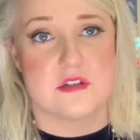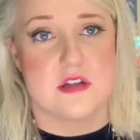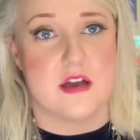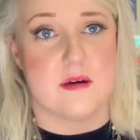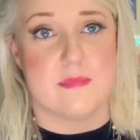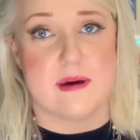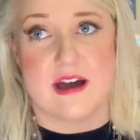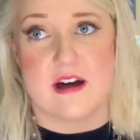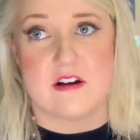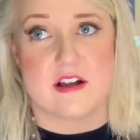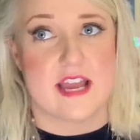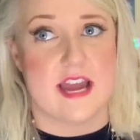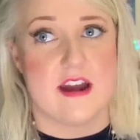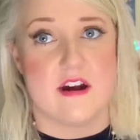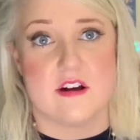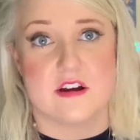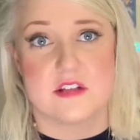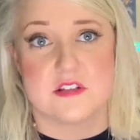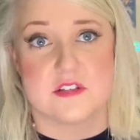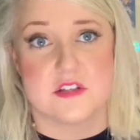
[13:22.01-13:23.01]
about
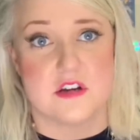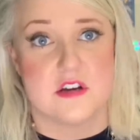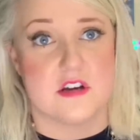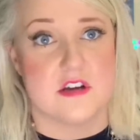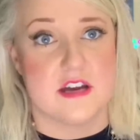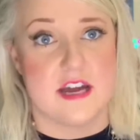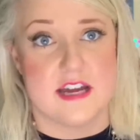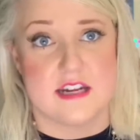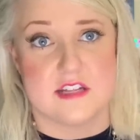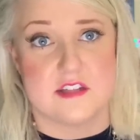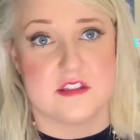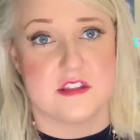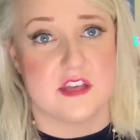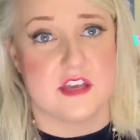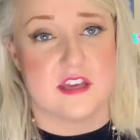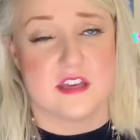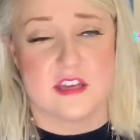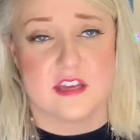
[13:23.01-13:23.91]
character, anything.